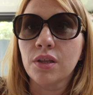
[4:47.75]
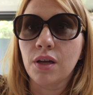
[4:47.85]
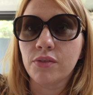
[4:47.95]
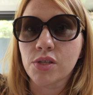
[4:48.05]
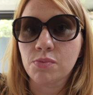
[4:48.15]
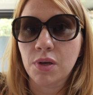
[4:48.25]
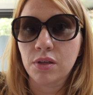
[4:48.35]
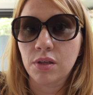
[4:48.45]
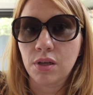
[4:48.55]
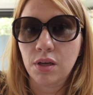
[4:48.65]
love the
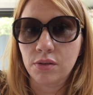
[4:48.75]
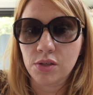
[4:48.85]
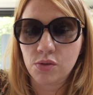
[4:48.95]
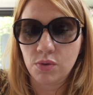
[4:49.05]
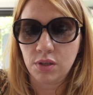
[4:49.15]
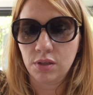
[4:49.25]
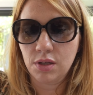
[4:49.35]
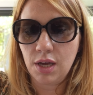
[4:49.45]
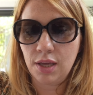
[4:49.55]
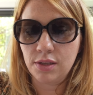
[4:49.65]
smell of this one.
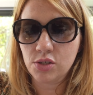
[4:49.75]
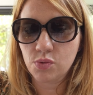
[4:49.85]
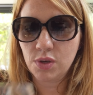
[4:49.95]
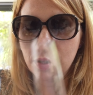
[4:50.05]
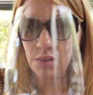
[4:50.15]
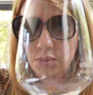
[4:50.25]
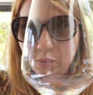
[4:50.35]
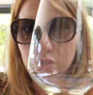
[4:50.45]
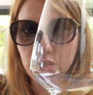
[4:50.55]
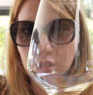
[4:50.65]
And this one
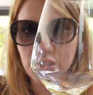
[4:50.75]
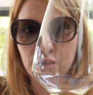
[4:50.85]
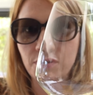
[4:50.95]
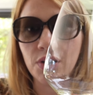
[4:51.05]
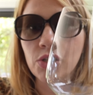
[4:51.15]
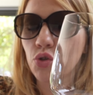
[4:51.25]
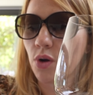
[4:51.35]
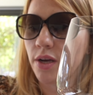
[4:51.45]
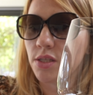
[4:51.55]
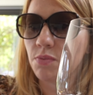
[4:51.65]
it's a very
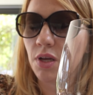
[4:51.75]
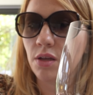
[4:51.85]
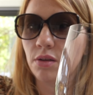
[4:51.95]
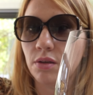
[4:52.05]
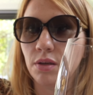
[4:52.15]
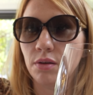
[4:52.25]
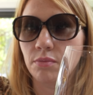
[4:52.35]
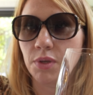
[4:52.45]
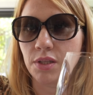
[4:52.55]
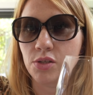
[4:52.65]
dry smell,
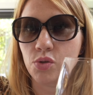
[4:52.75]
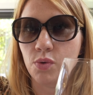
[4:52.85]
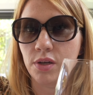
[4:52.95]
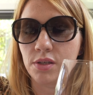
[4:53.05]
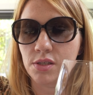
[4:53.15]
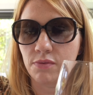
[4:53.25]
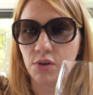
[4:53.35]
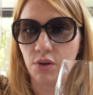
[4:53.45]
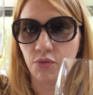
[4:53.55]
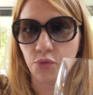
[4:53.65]
but this one is a
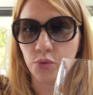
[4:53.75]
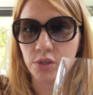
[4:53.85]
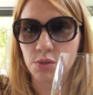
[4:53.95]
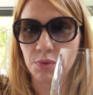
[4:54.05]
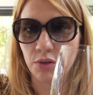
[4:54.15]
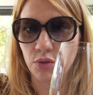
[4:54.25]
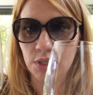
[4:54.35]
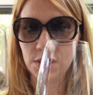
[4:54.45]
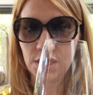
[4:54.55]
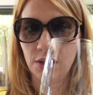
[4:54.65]
very fruity smell. You
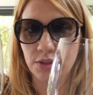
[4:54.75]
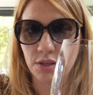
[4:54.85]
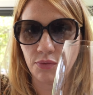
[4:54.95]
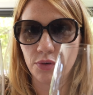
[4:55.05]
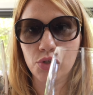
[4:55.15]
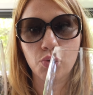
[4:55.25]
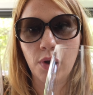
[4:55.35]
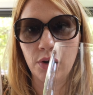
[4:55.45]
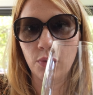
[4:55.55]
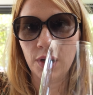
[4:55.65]
can tell the difference
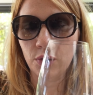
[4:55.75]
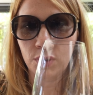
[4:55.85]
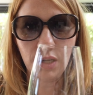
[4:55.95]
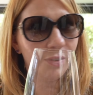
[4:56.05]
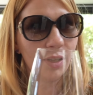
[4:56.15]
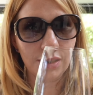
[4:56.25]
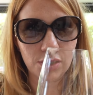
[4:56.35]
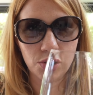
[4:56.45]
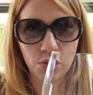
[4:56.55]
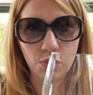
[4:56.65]
right away. You would never get
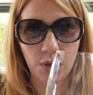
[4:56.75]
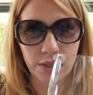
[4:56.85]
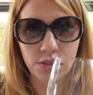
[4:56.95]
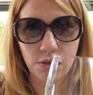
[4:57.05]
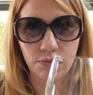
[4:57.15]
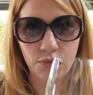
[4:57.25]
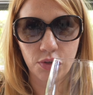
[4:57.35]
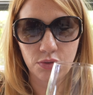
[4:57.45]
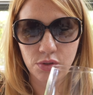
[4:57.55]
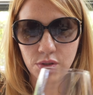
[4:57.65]
these two wines
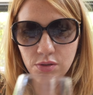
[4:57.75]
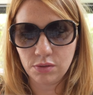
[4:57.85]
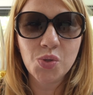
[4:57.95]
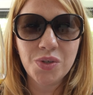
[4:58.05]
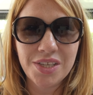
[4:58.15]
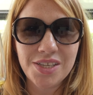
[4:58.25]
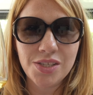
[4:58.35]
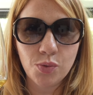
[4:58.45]
confused. This one is